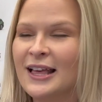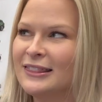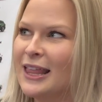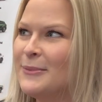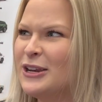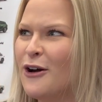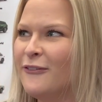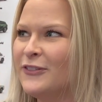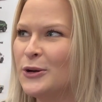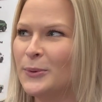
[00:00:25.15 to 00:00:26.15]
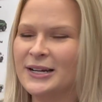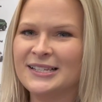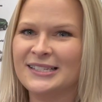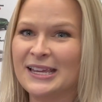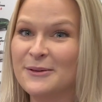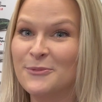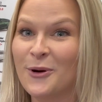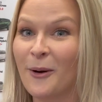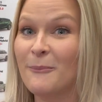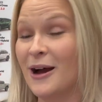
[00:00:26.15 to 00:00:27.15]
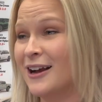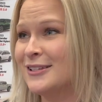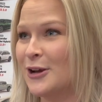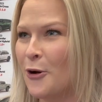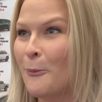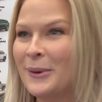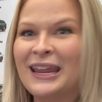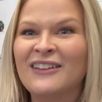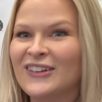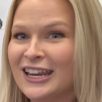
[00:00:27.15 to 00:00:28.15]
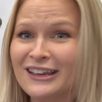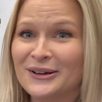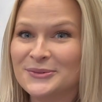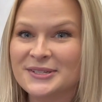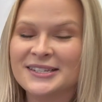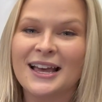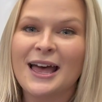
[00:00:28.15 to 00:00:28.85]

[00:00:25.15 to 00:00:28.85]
Let me know if you want to see more box opening videos.